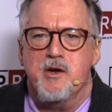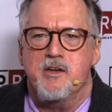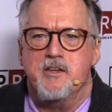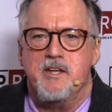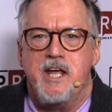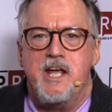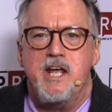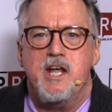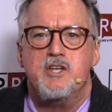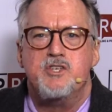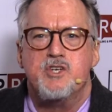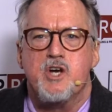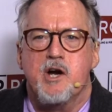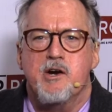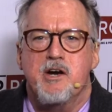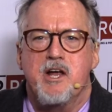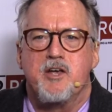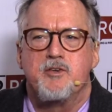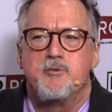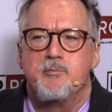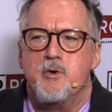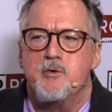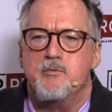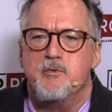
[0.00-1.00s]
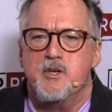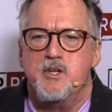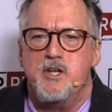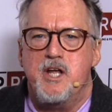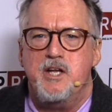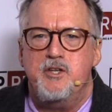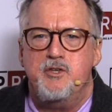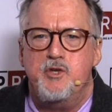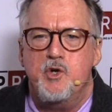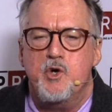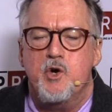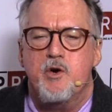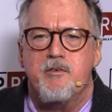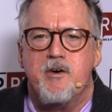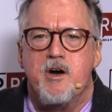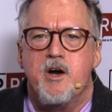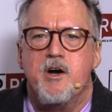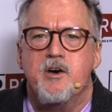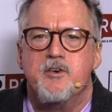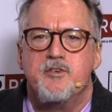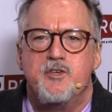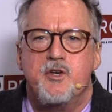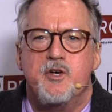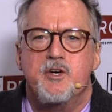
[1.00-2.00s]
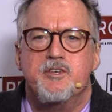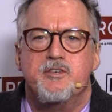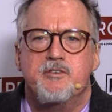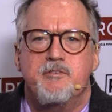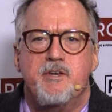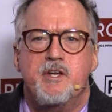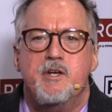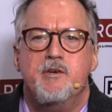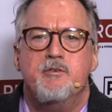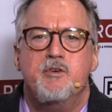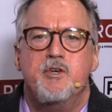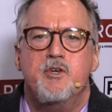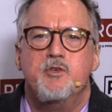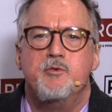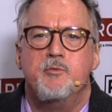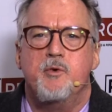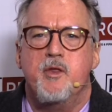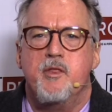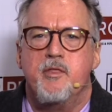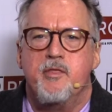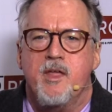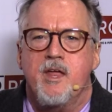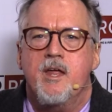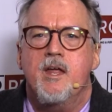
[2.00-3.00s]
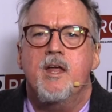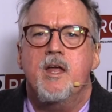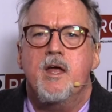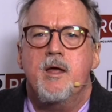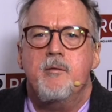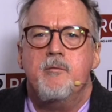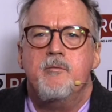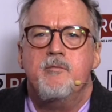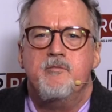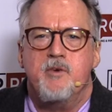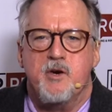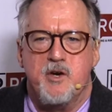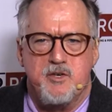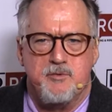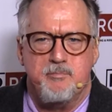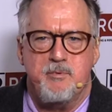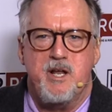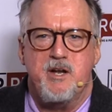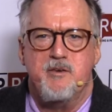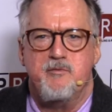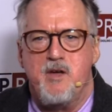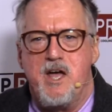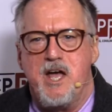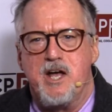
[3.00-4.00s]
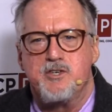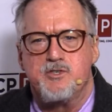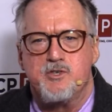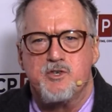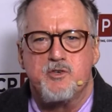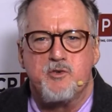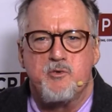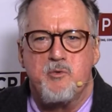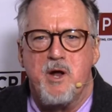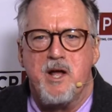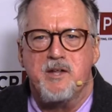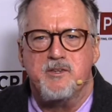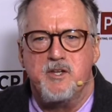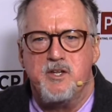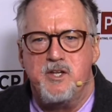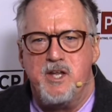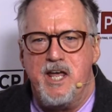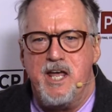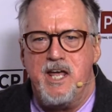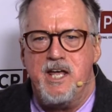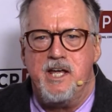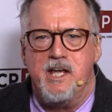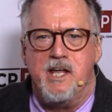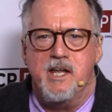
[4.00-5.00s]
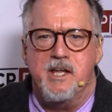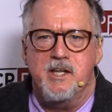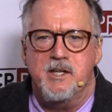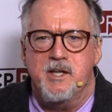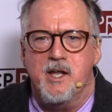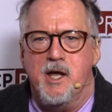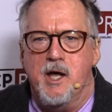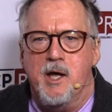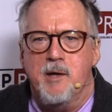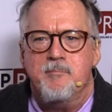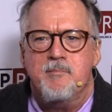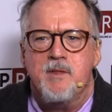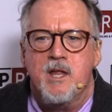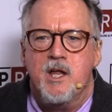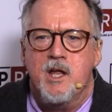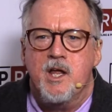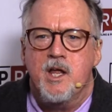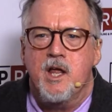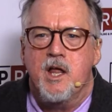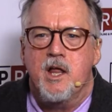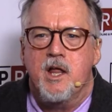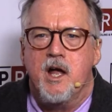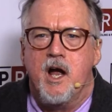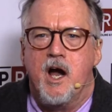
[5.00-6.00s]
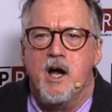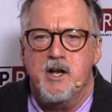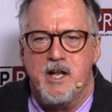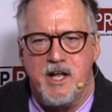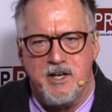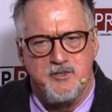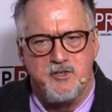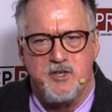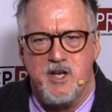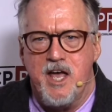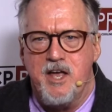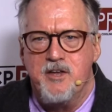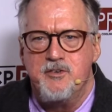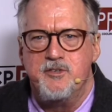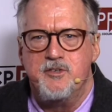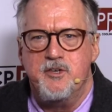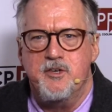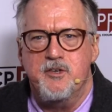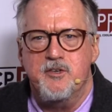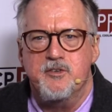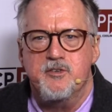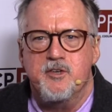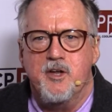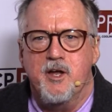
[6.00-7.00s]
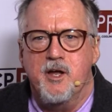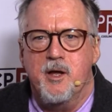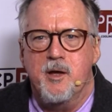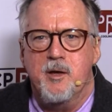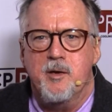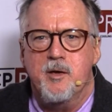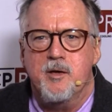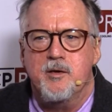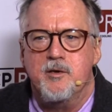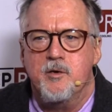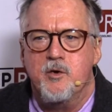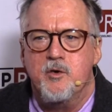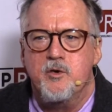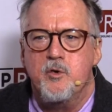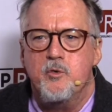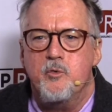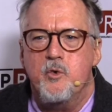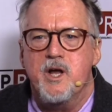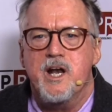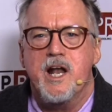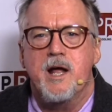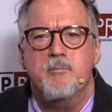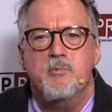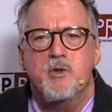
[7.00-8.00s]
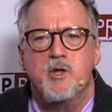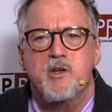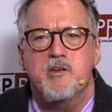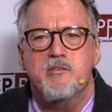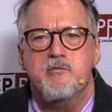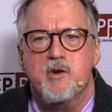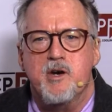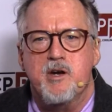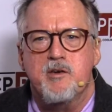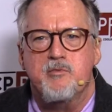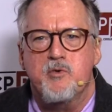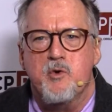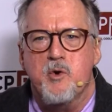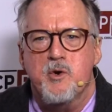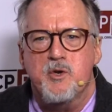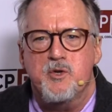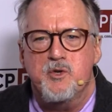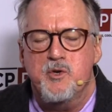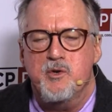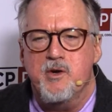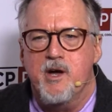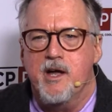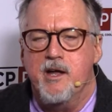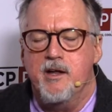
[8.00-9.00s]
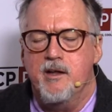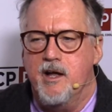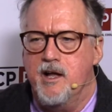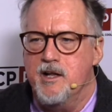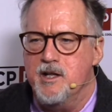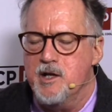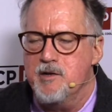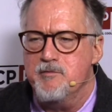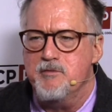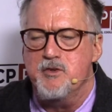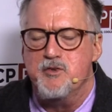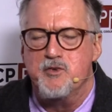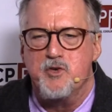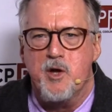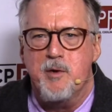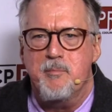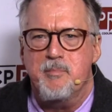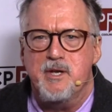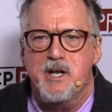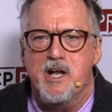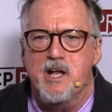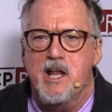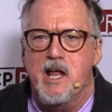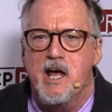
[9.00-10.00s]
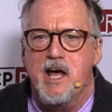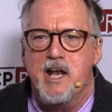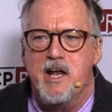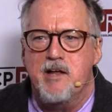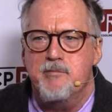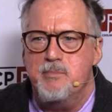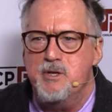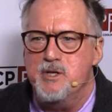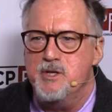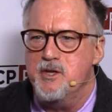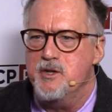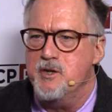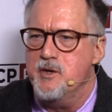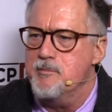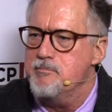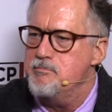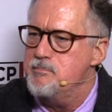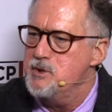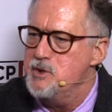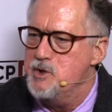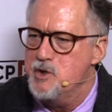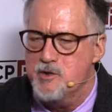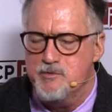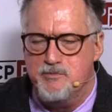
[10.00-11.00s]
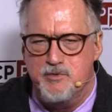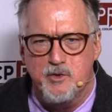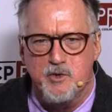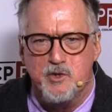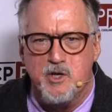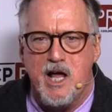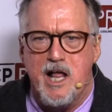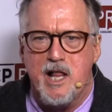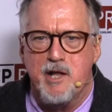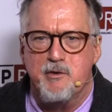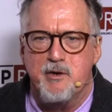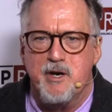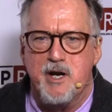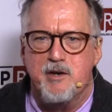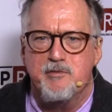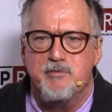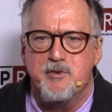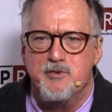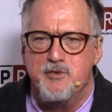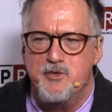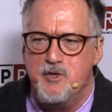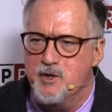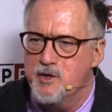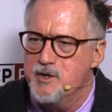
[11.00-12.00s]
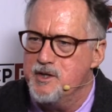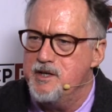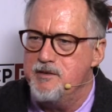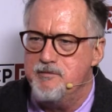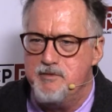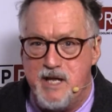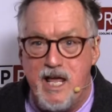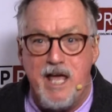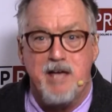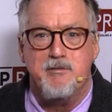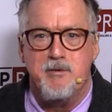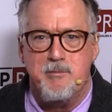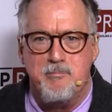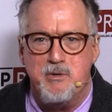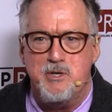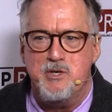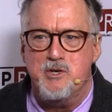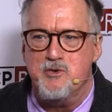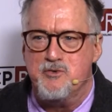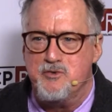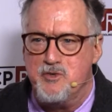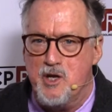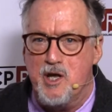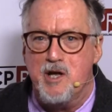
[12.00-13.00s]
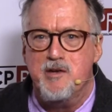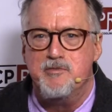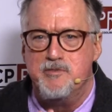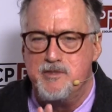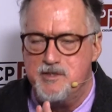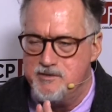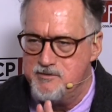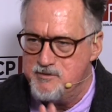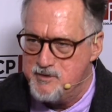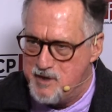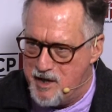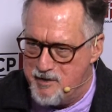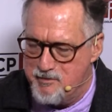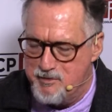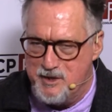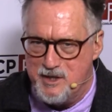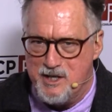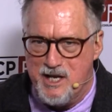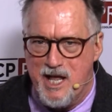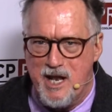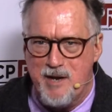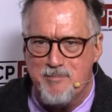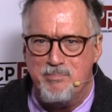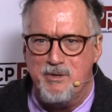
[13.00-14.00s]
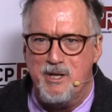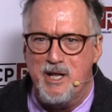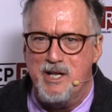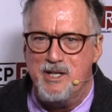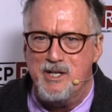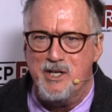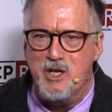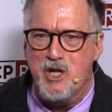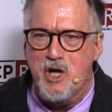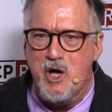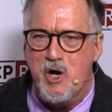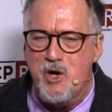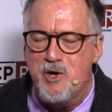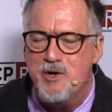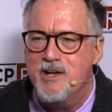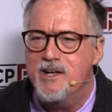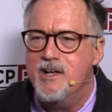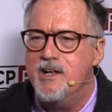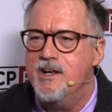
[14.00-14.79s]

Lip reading: at AHR Expo for day 2 of our series of interviews with various manufacturers throughout the day. And our next guest is one I'm looking very forward to. I love this company a lot. I've been to their beautiful Colorado facility. If you haven't been yourself, definitely got a plan to go.